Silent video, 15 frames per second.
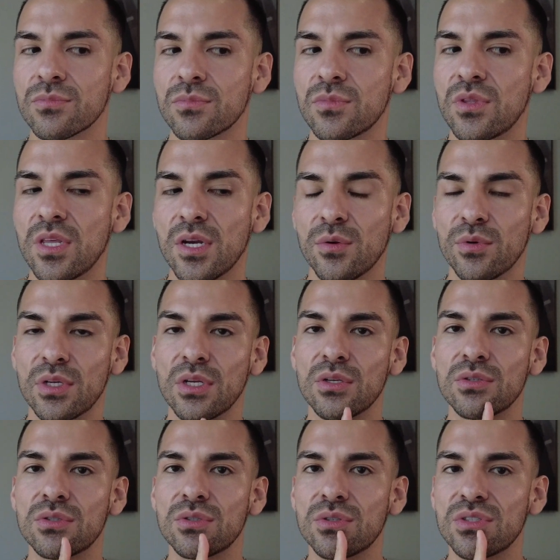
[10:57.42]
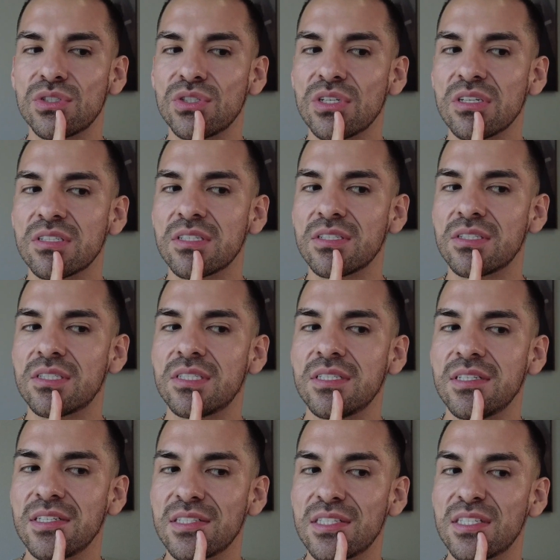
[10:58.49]
There we go. So as you guys can see,
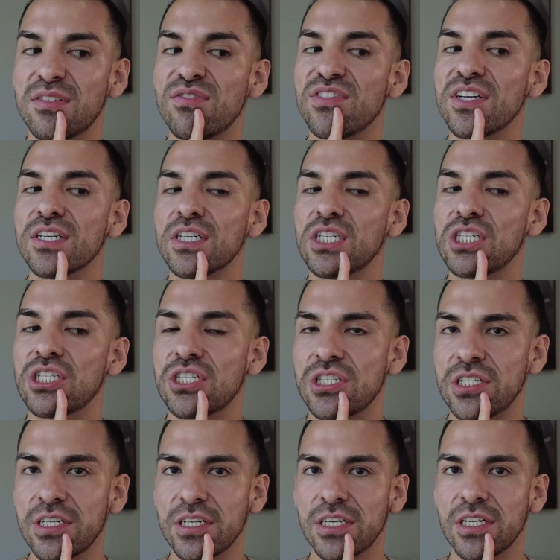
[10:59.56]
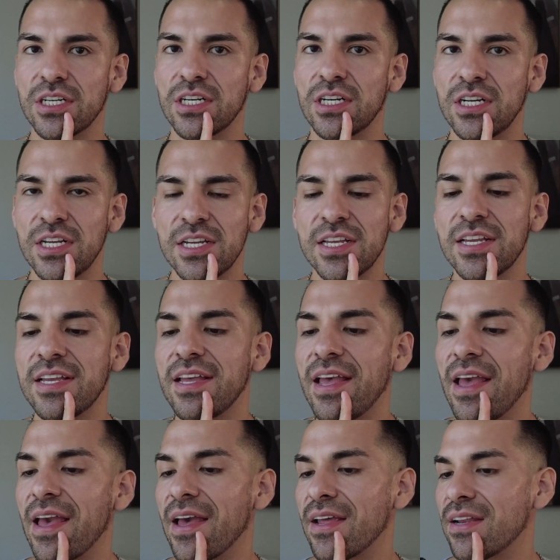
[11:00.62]
it's very sheer
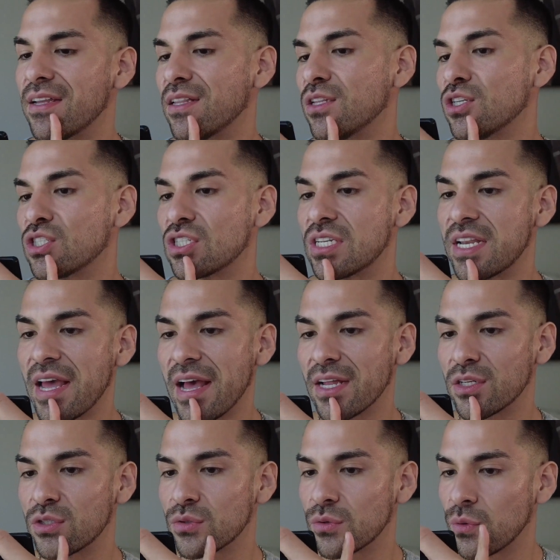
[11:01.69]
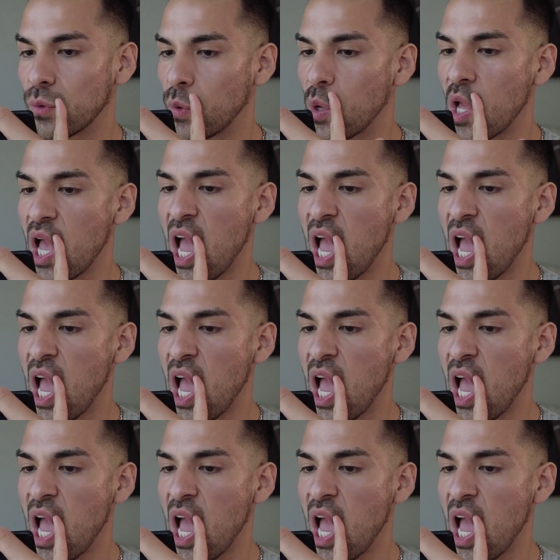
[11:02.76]
and it looks natural.